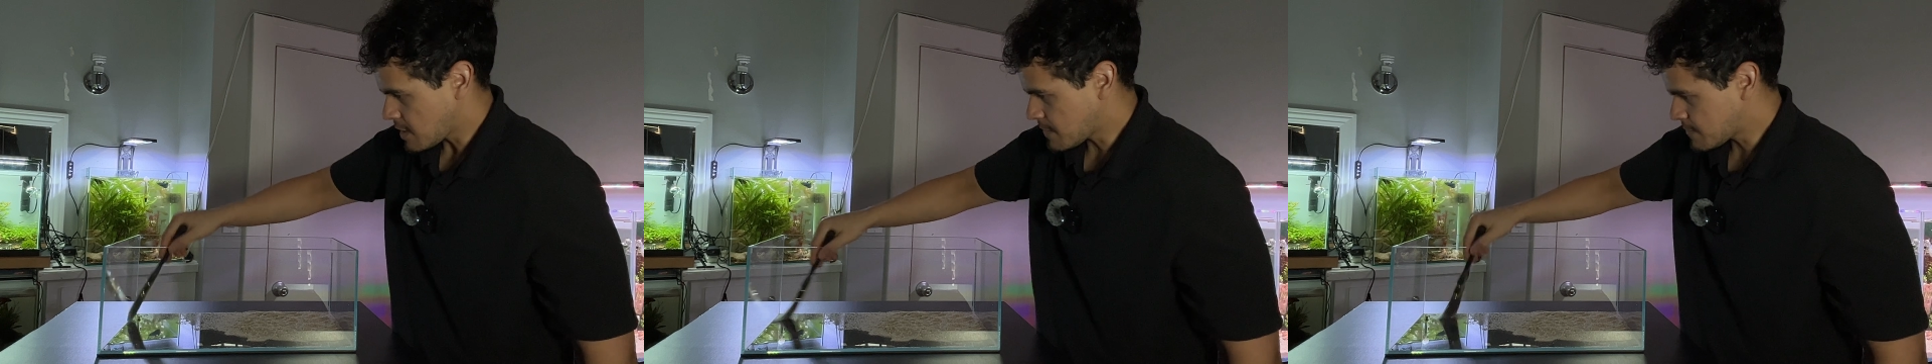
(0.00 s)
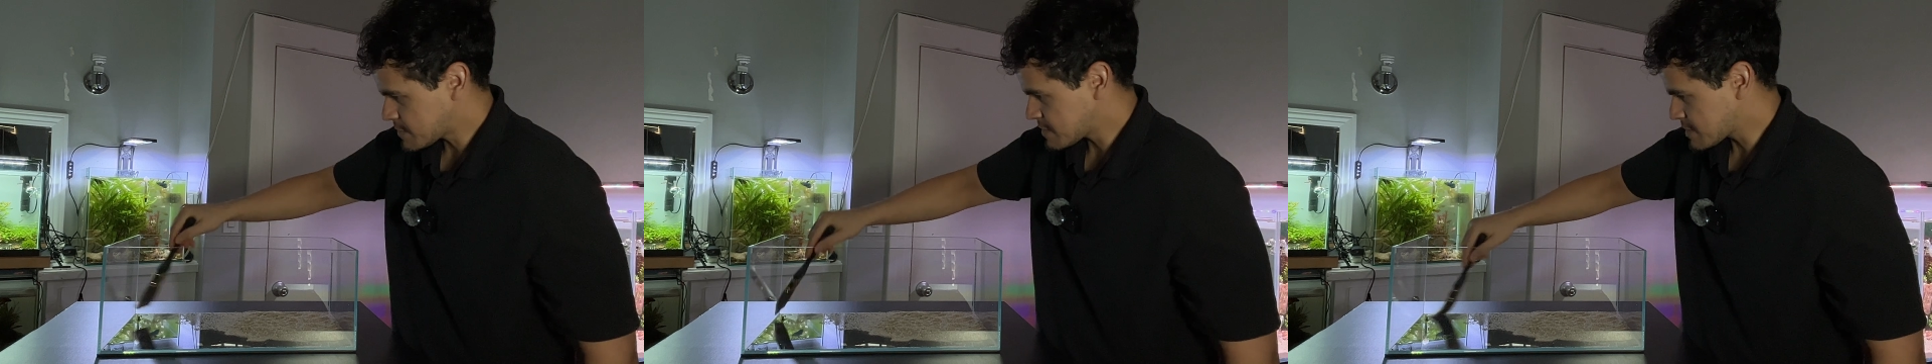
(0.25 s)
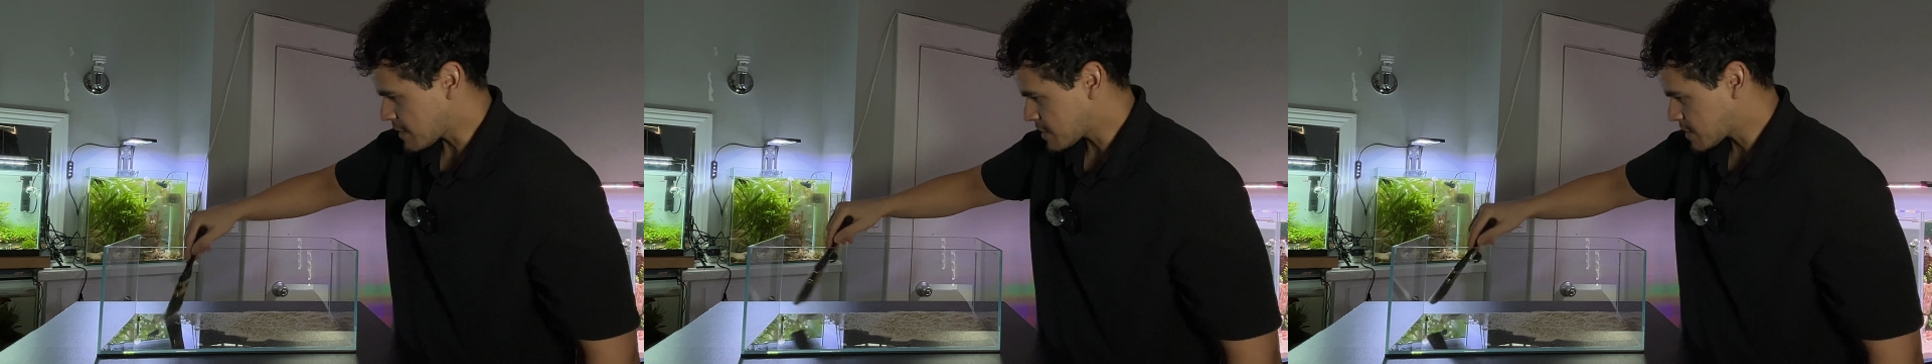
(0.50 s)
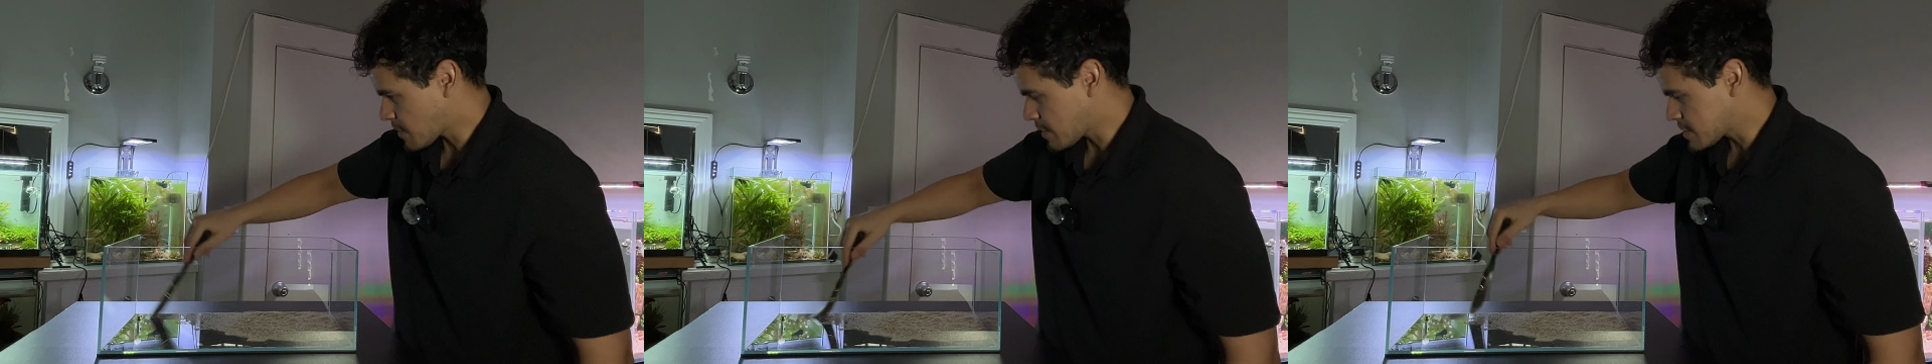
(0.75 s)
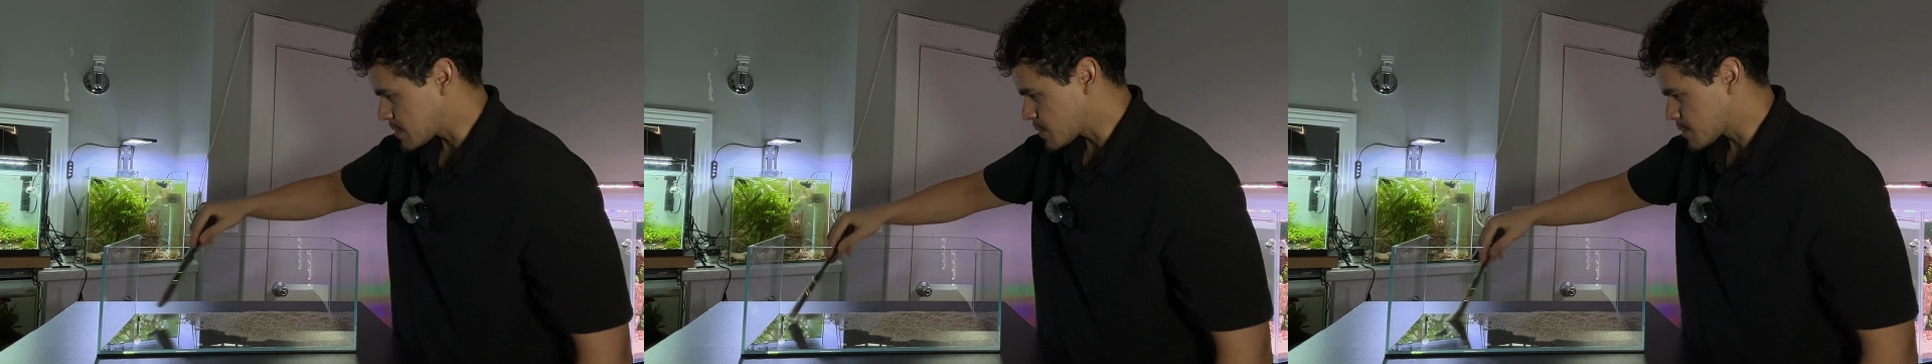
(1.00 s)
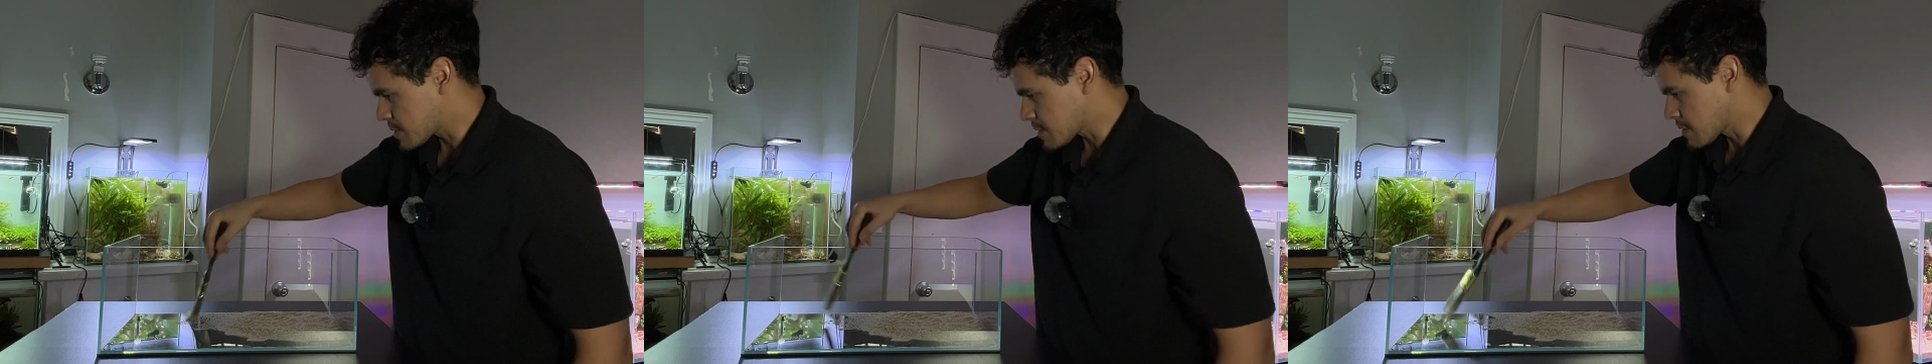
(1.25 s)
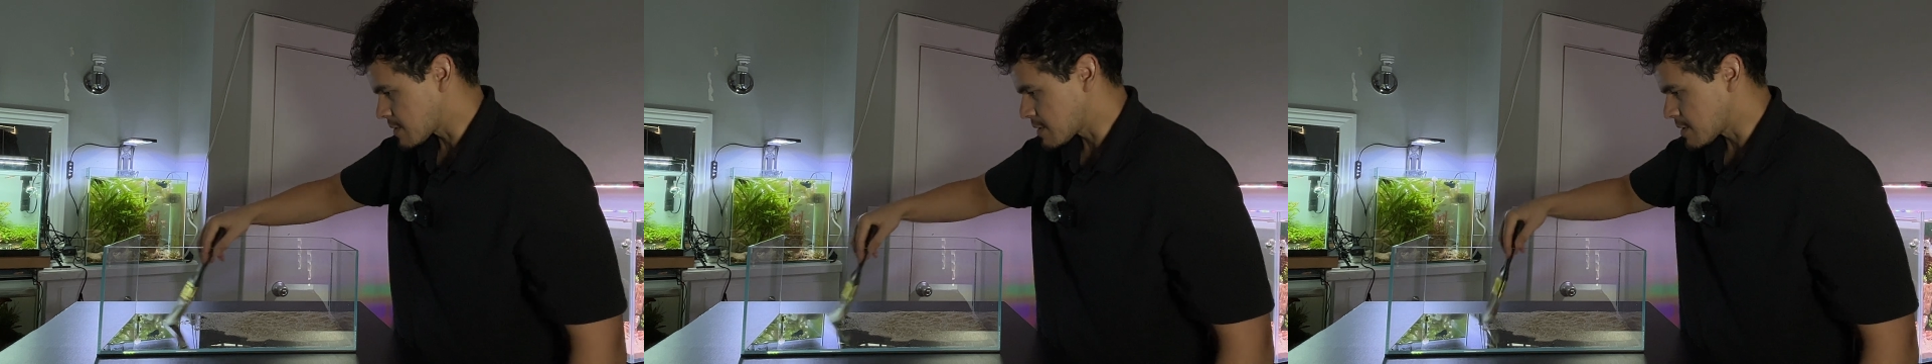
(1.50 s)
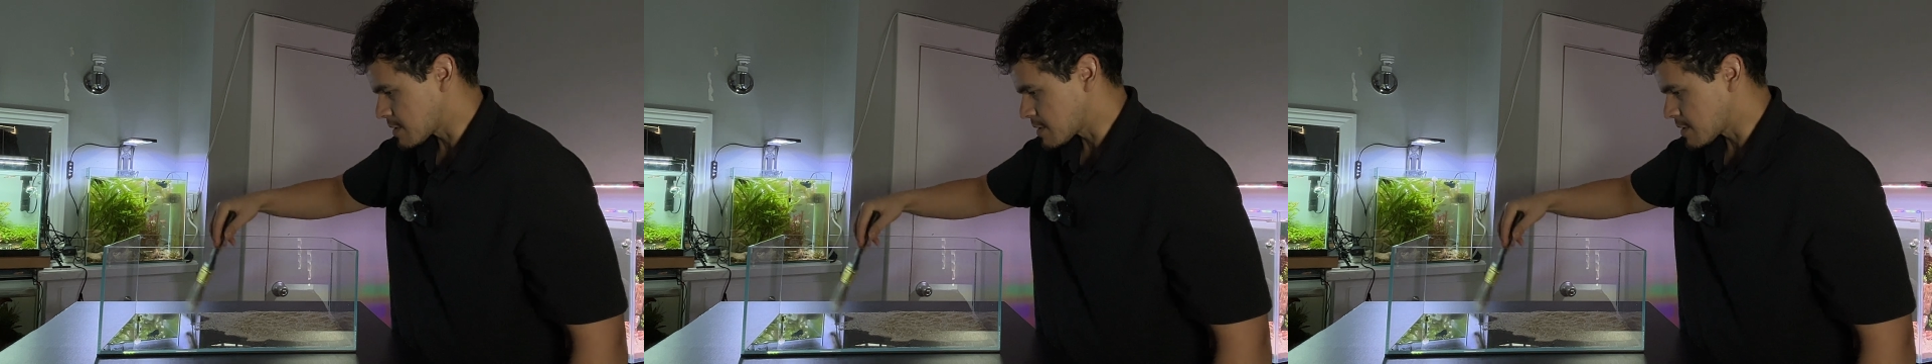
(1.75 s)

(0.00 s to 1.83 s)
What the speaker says: Ever since I started using